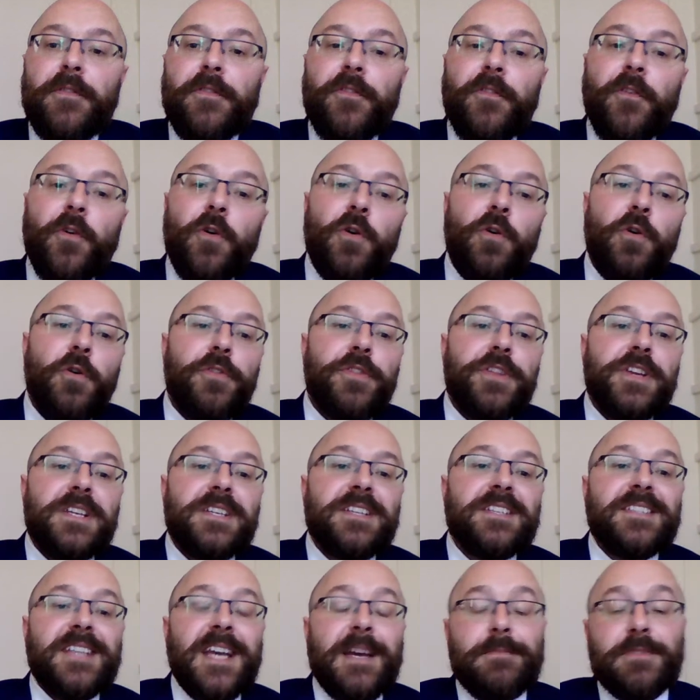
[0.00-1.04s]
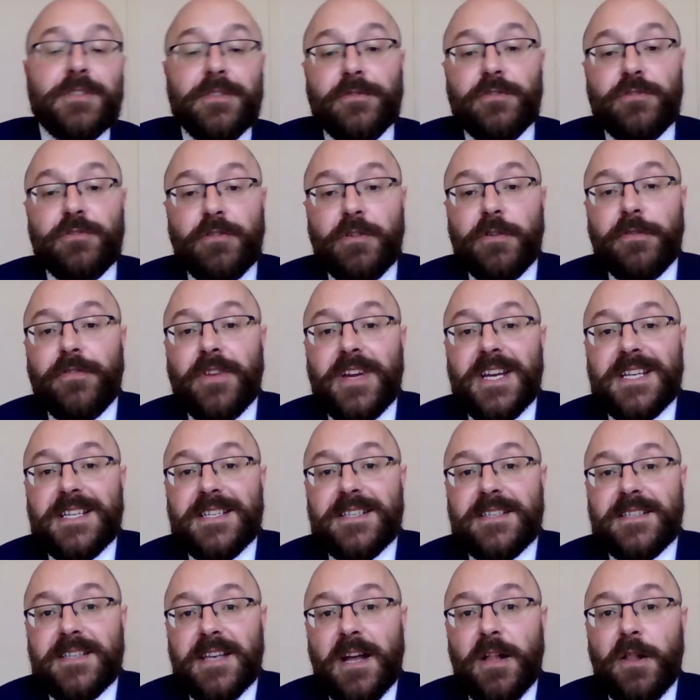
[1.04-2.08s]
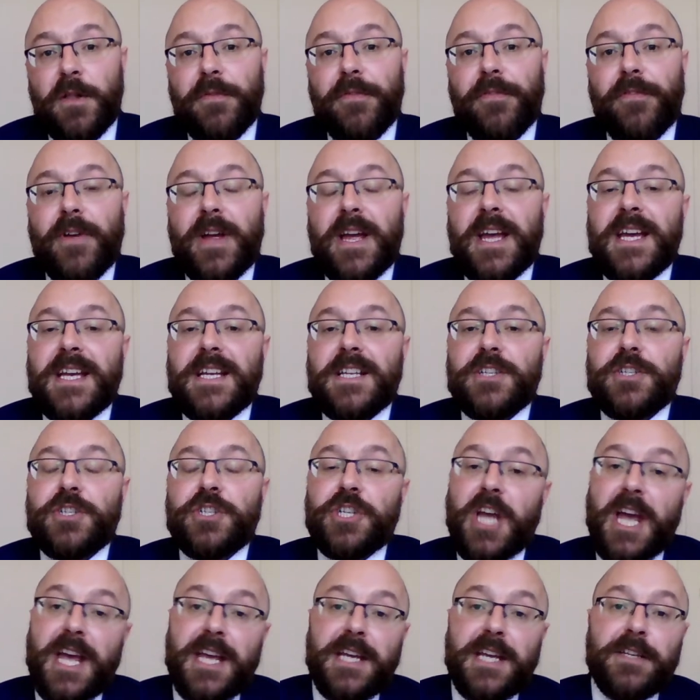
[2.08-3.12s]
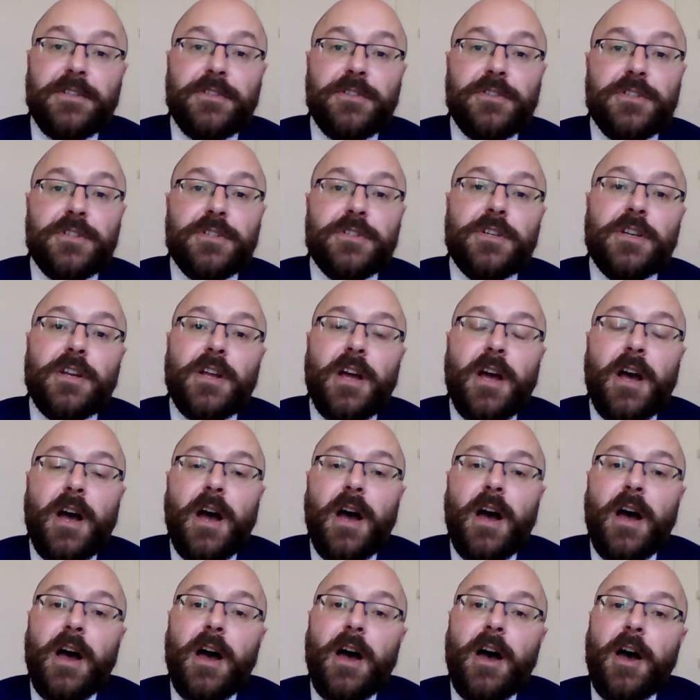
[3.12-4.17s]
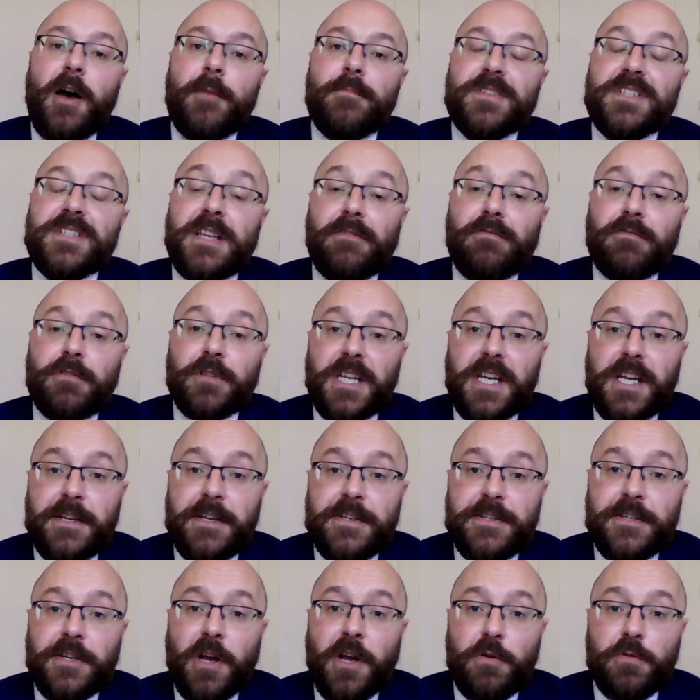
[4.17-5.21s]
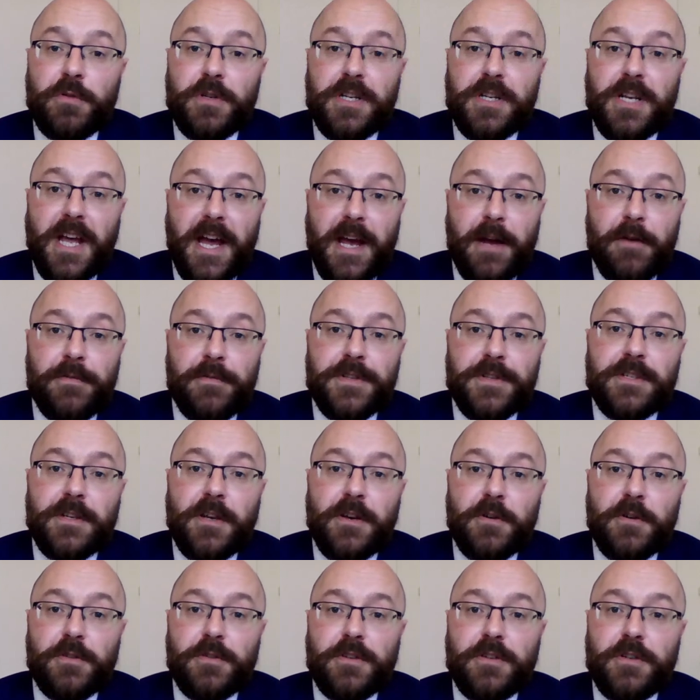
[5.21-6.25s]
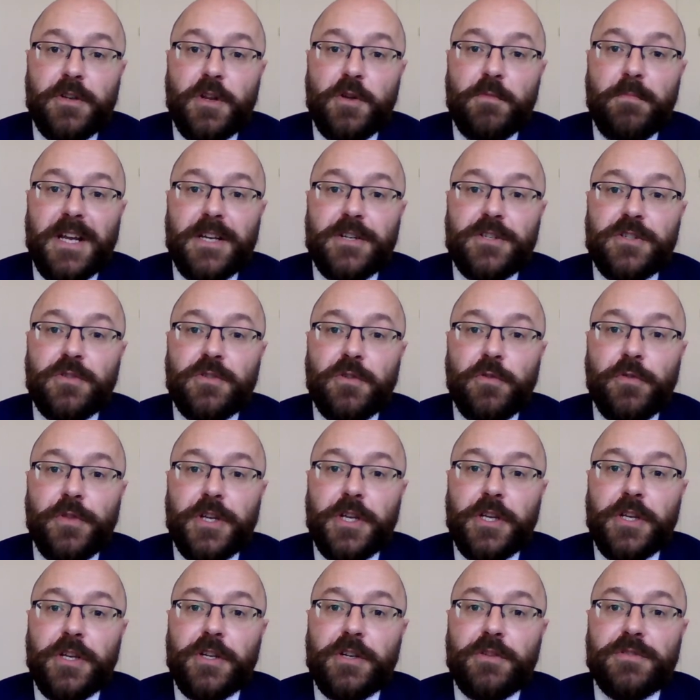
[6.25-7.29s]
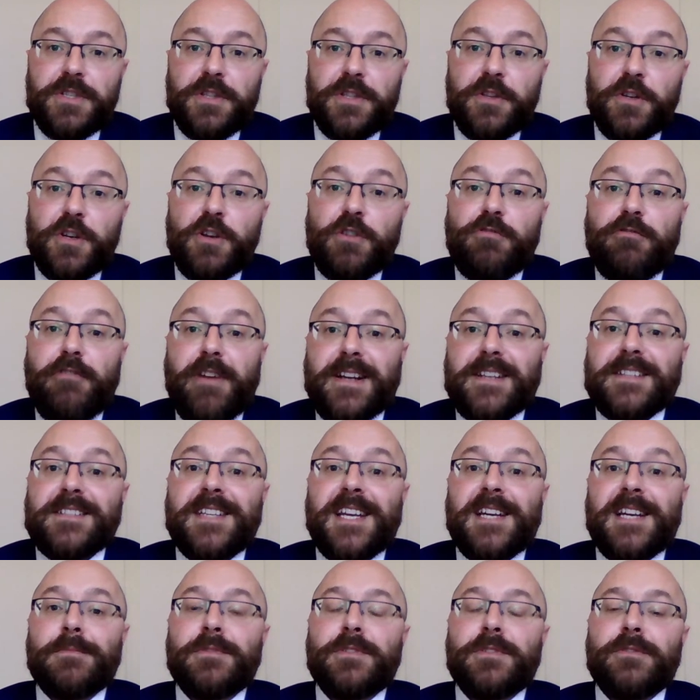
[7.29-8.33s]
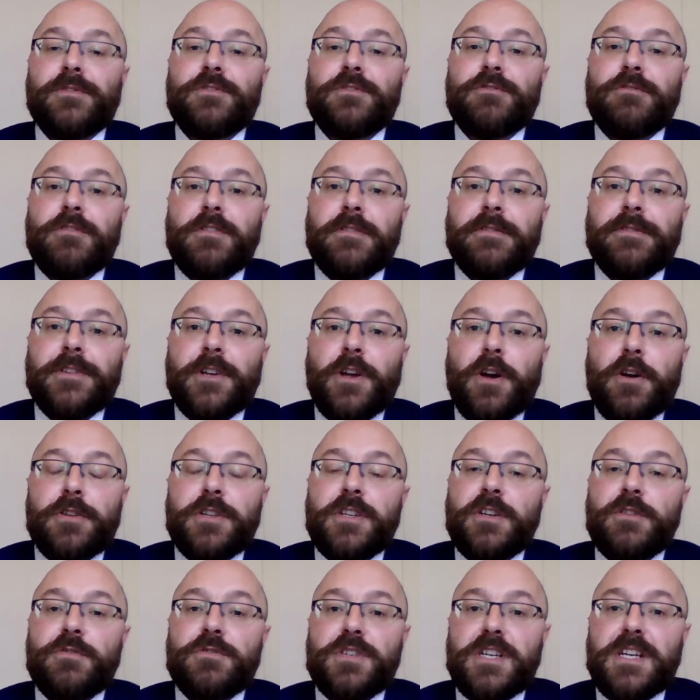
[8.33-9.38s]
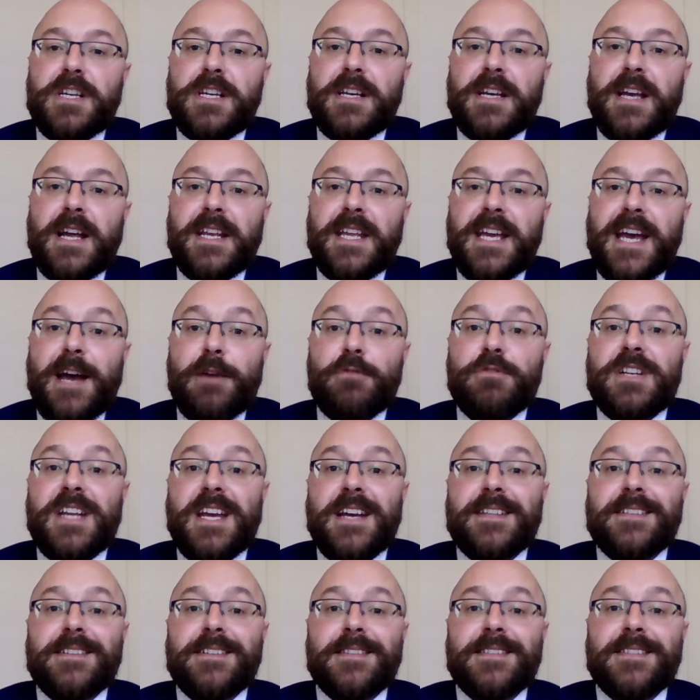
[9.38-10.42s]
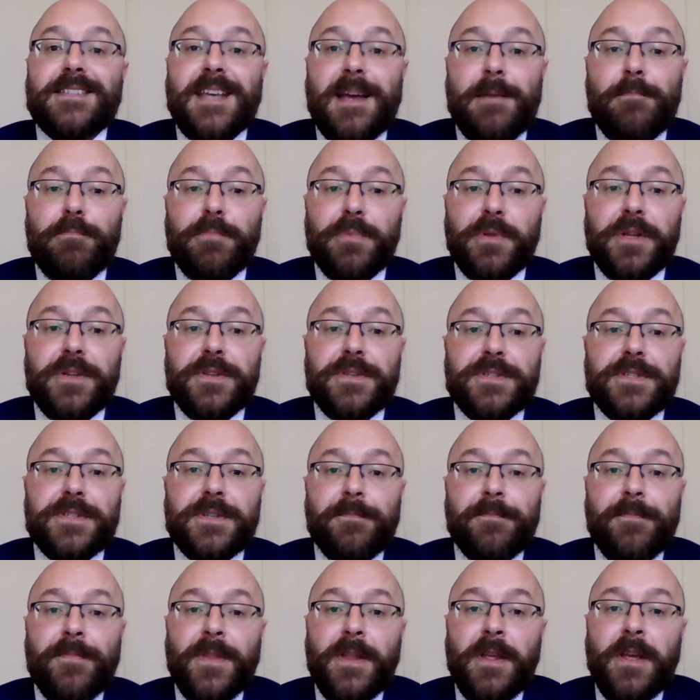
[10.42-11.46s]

For the statement of truth itself, it changed several years ago now, so do make sure that you're using the correct statement of truth and aren't using any outdated templates.